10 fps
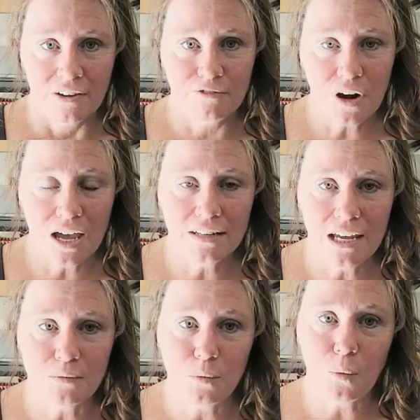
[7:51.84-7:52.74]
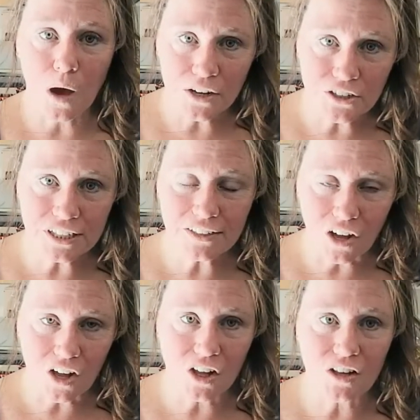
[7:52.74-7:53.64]
front and watered it
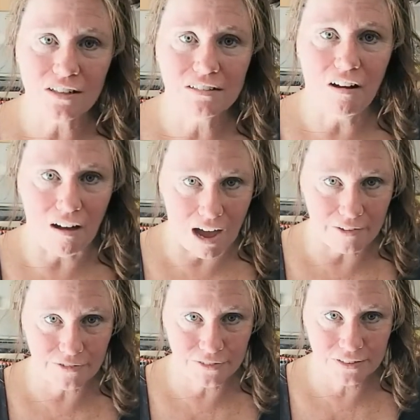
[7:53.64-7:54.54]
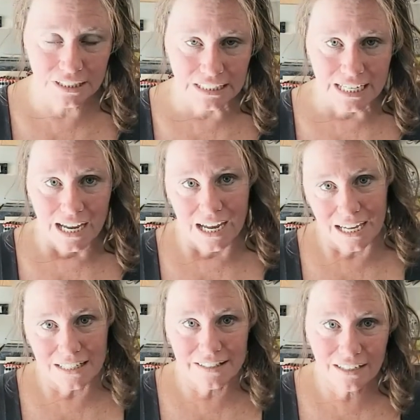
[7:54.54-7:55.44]
all off.
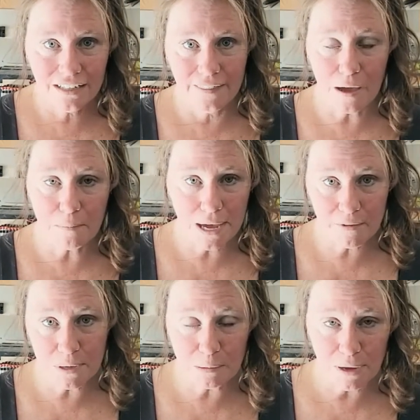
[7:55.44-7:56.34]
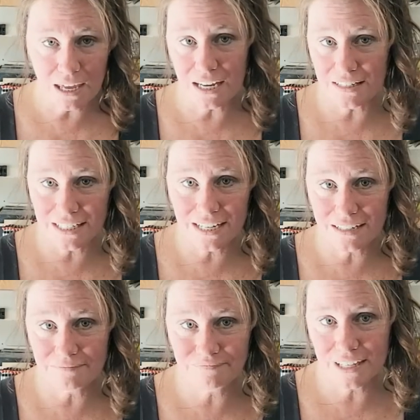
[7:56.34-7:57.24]
And that may have been a bad
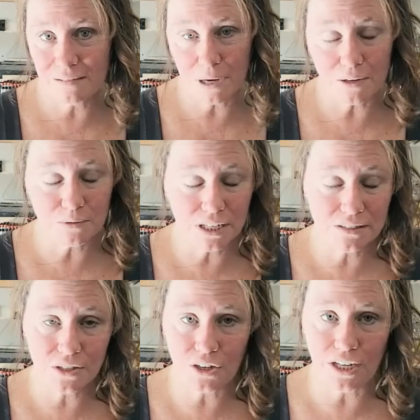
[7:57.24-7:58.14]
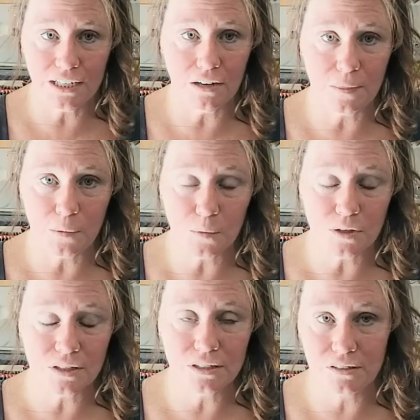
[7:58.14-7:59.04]
idea. It might raise the grain on the
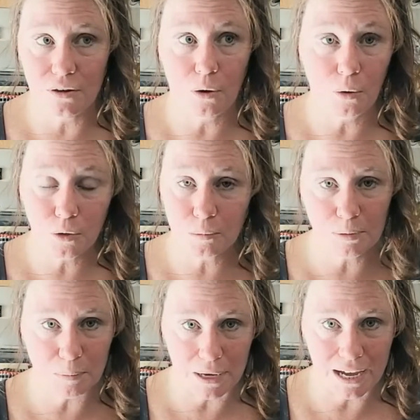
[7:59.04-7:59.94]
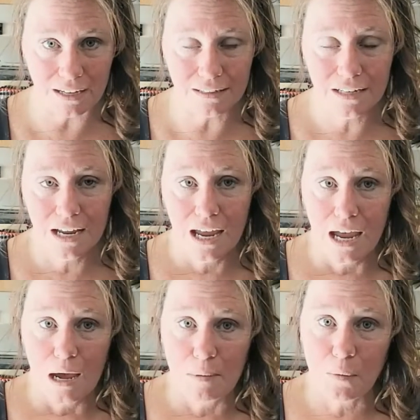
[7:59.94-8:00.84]
wood horribly bad,
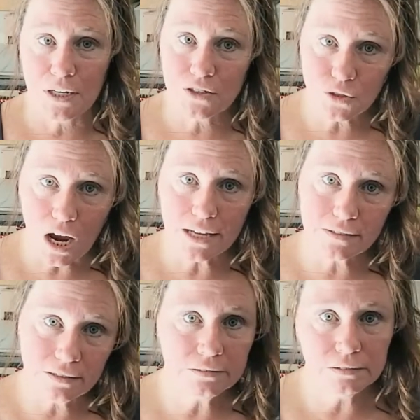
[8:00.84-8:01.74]
but when it dries,